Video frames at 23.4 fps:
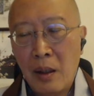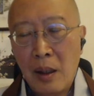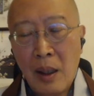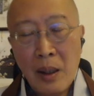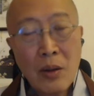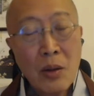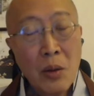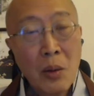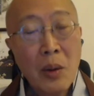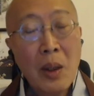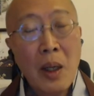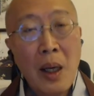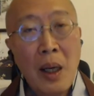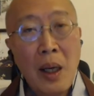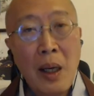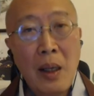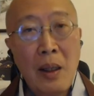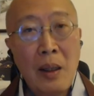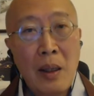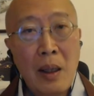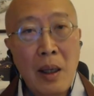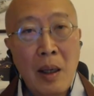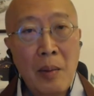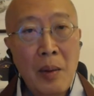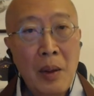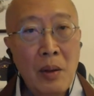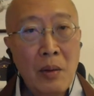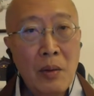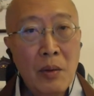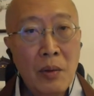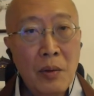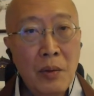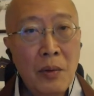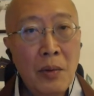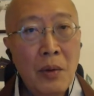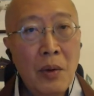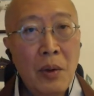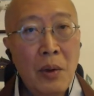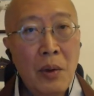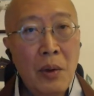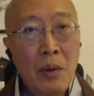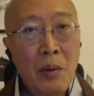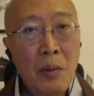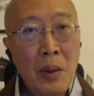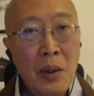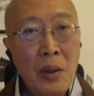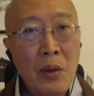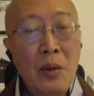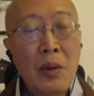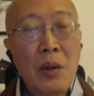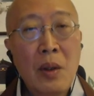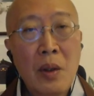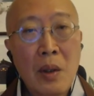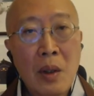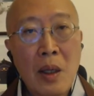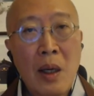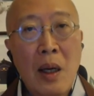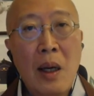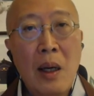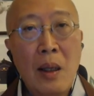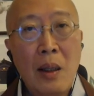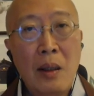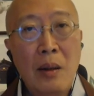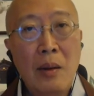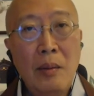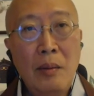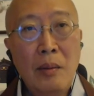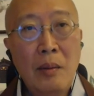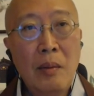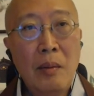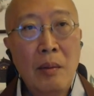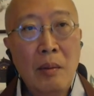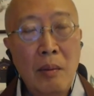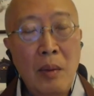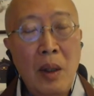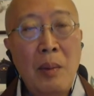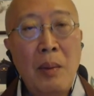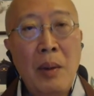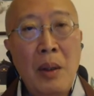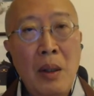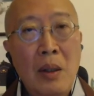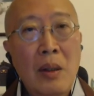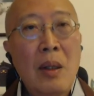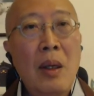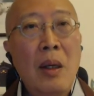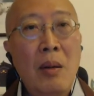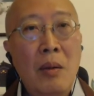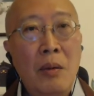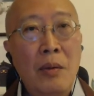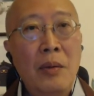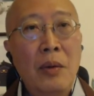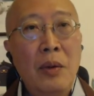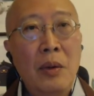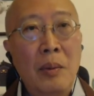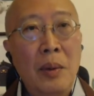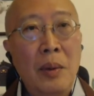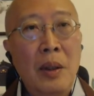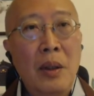That's okay. I mean, for when you start, maybe that's helpful